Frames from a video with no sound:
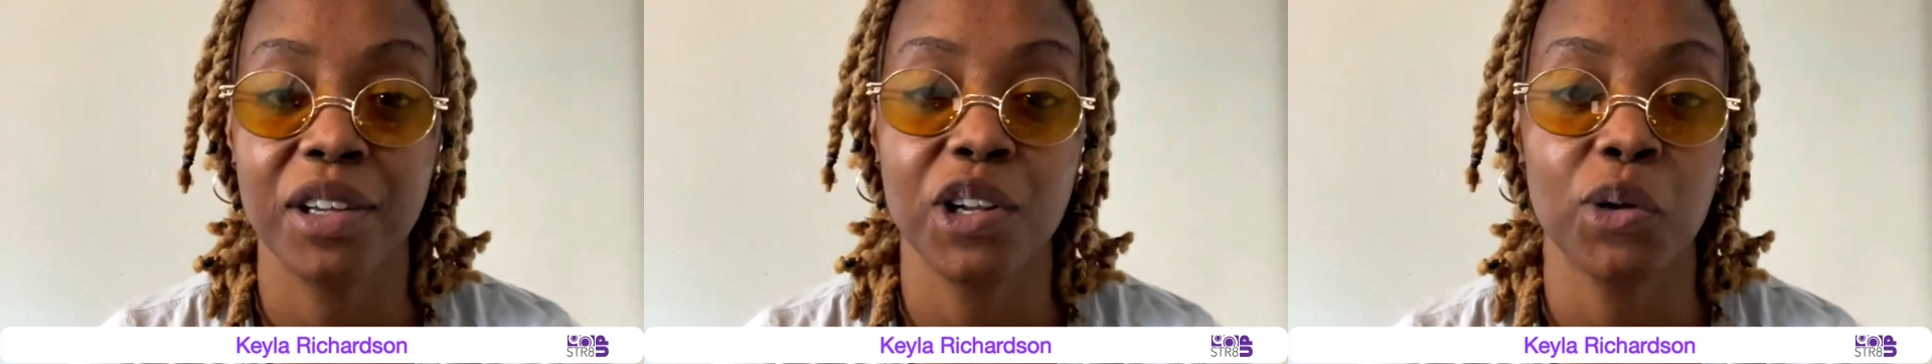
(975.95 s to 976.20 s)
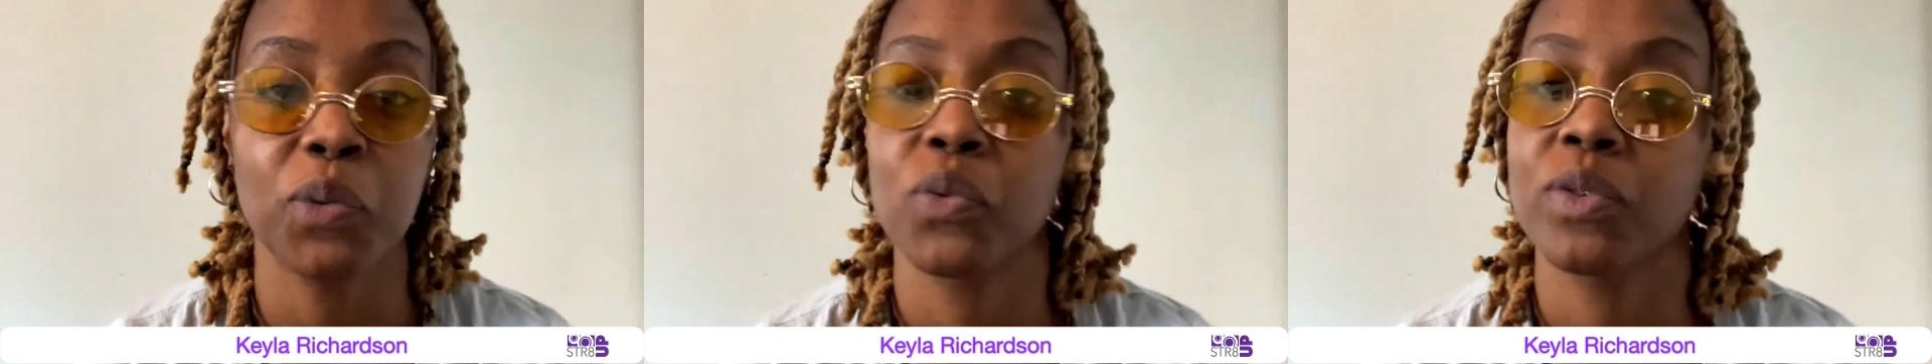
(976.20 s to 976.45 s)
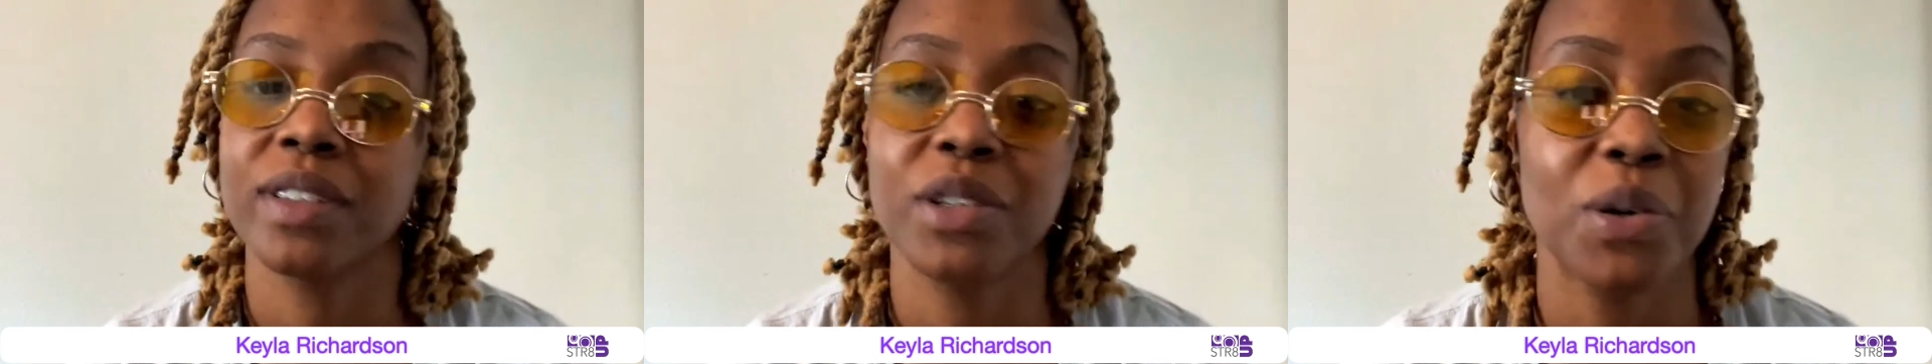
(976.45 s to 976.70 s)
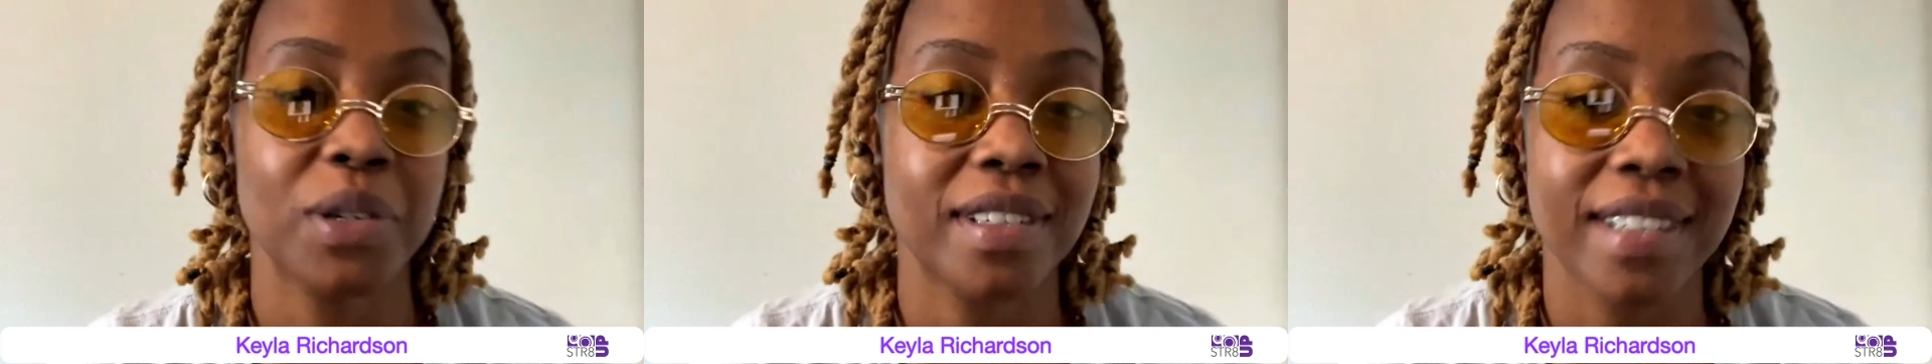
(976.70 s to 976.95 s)

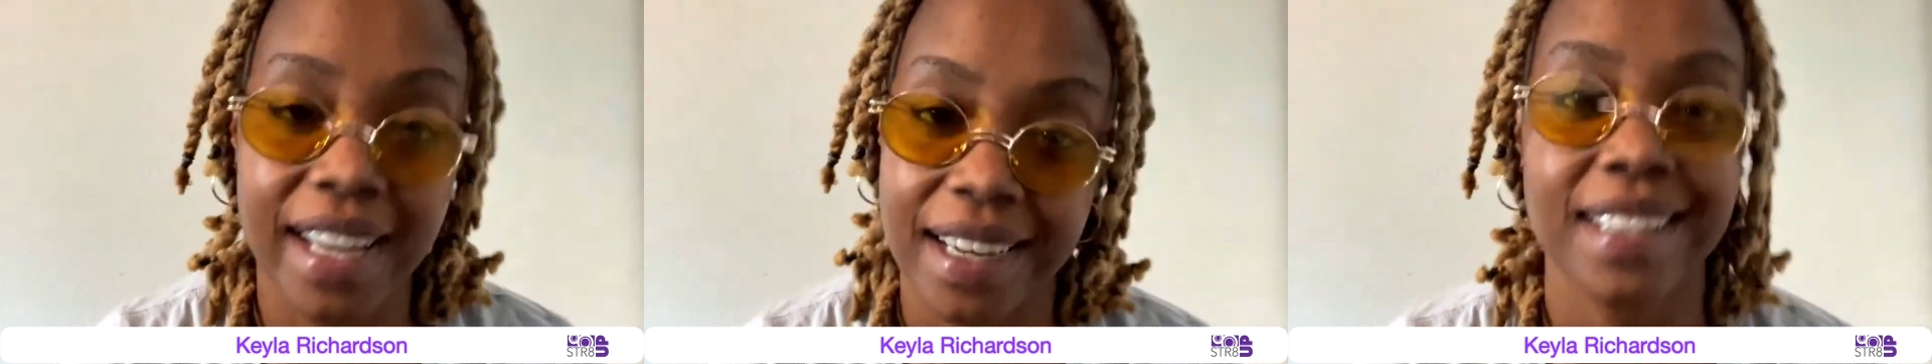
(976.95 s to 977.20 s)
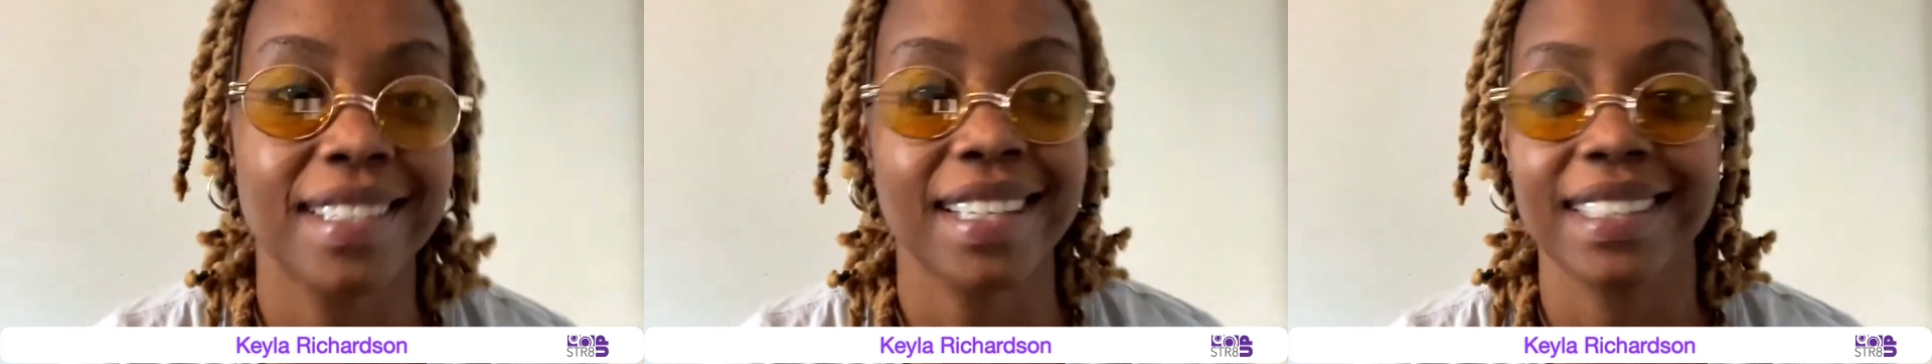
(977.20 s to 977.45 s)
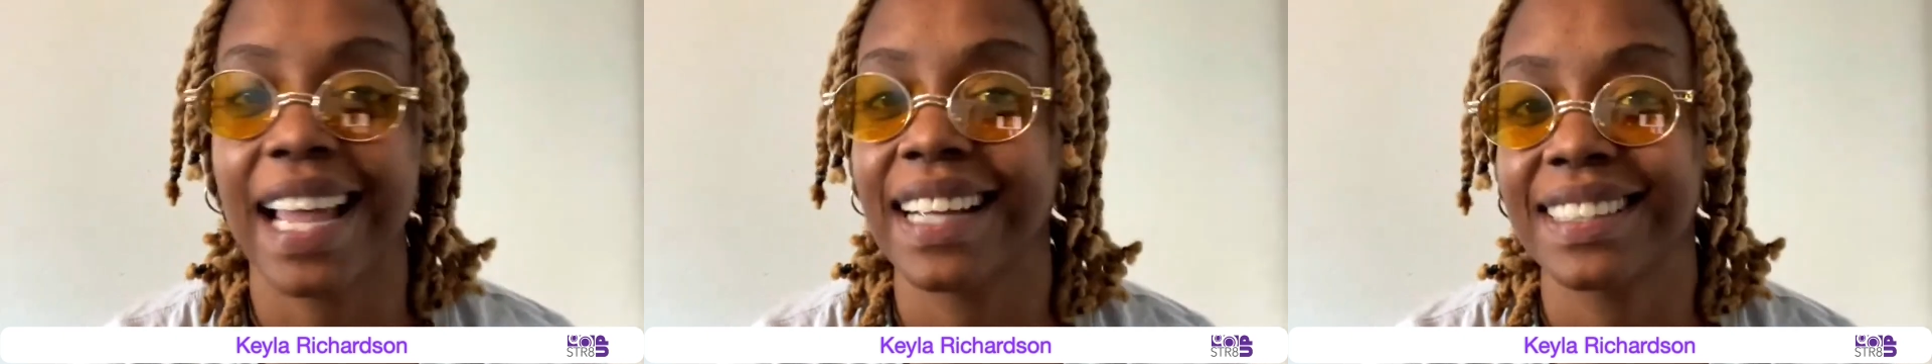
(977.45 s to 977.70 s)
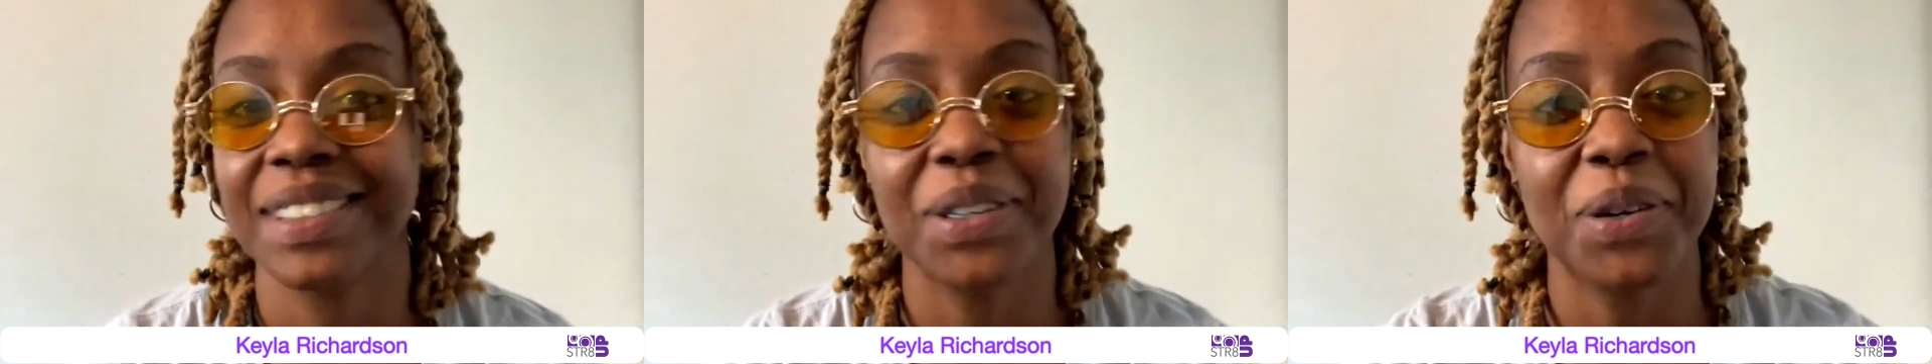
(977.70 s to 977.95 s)
The singers sing like,